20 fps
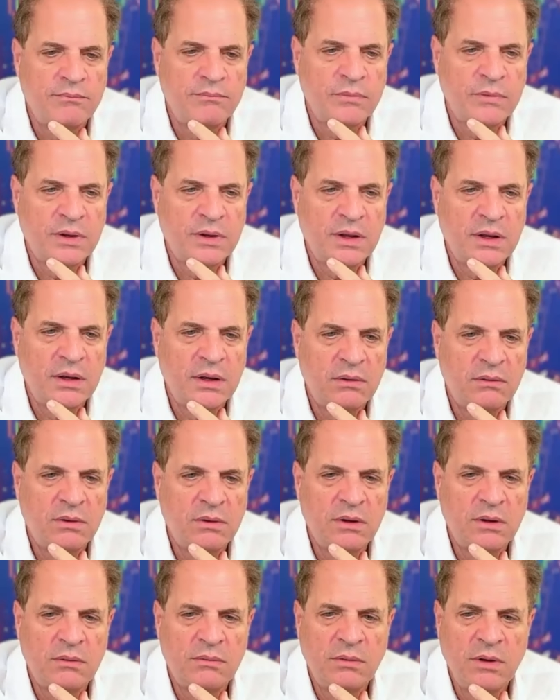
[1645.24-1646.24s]
Yeah.
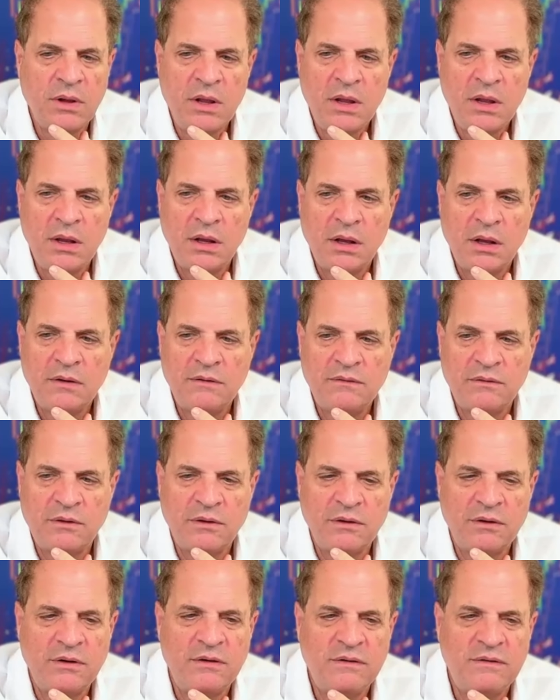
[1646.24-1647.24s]
Well, as
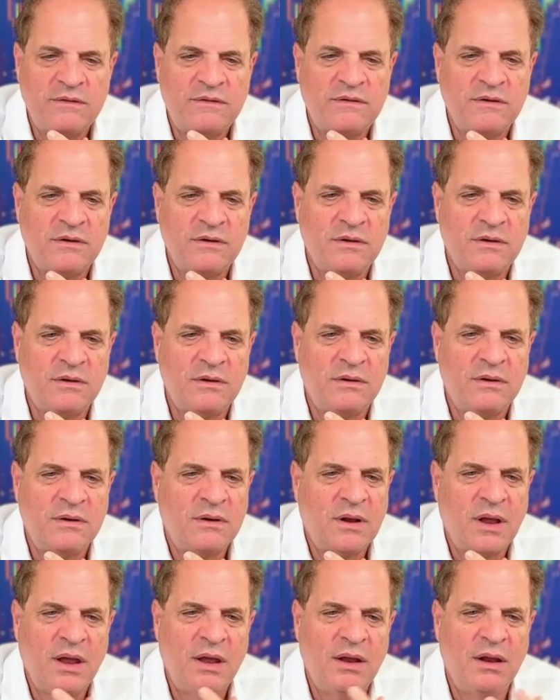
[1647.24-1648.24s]
long as, uh,
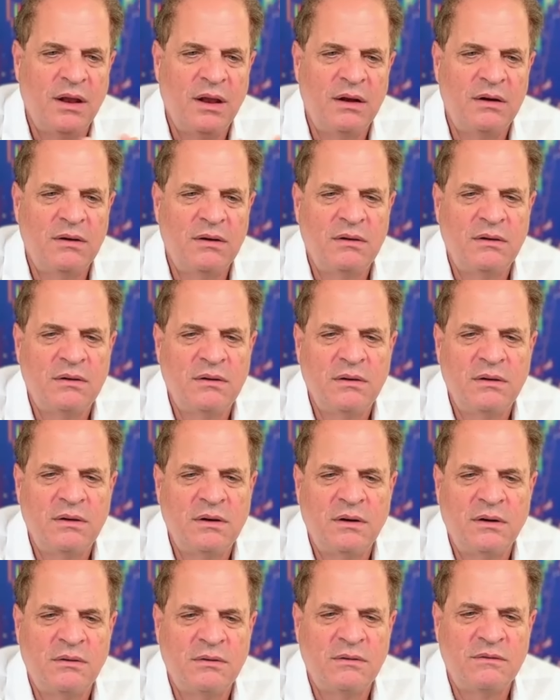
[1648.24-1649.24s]
and, and uh, you
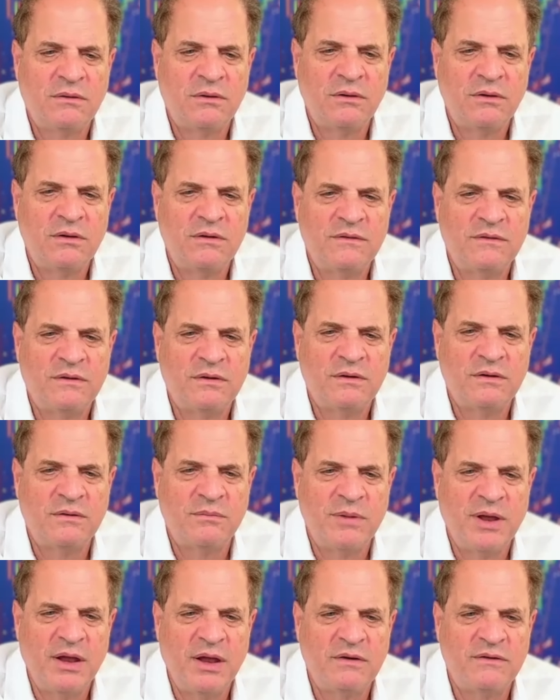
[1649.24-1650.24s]
know, as long as the
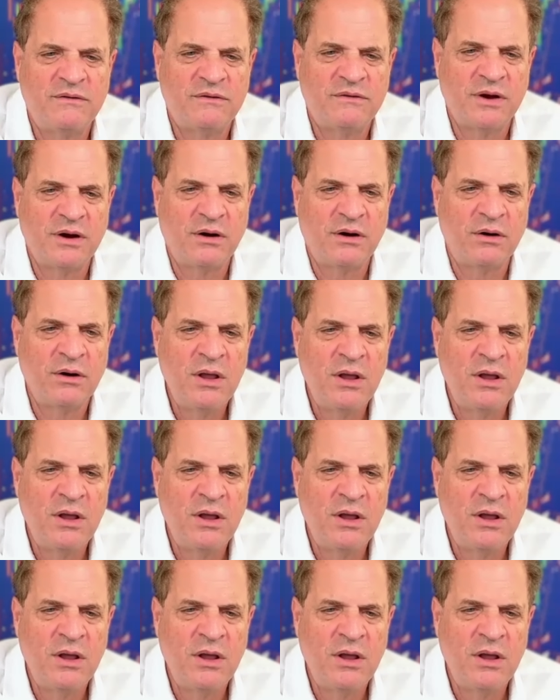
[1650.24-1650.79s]
demand's there,